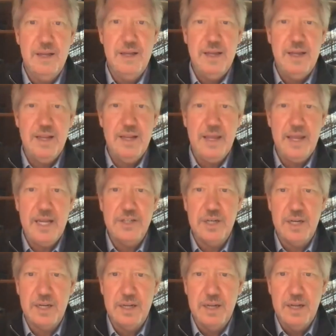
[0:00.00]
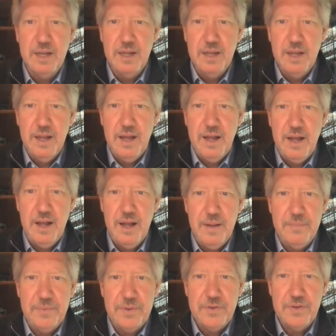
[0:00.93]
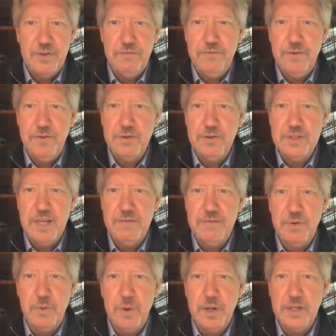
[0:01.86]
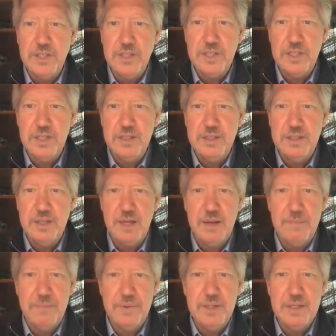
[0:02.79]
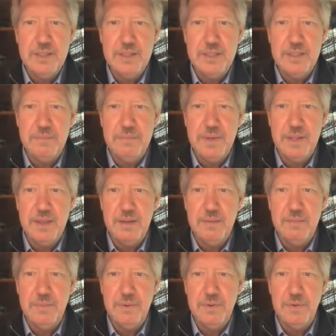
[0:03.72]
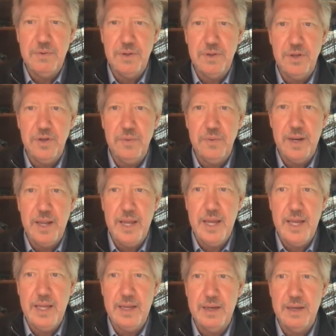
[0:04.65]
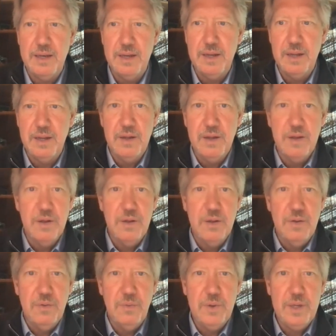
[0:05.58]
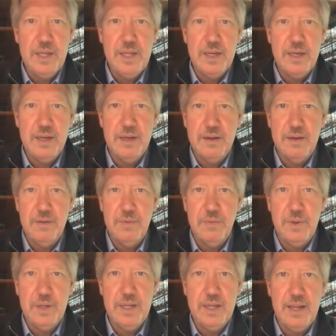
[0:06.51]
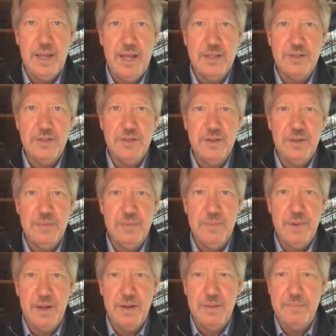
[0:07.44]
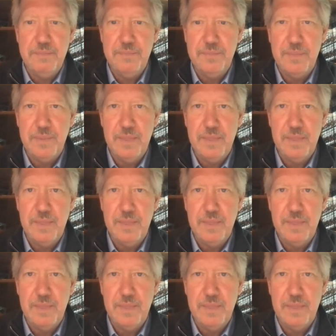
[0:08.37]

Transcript: and aging. Um, so if folks have questions, uh, please submit them through the Q&A and we can, we can answer them. Um,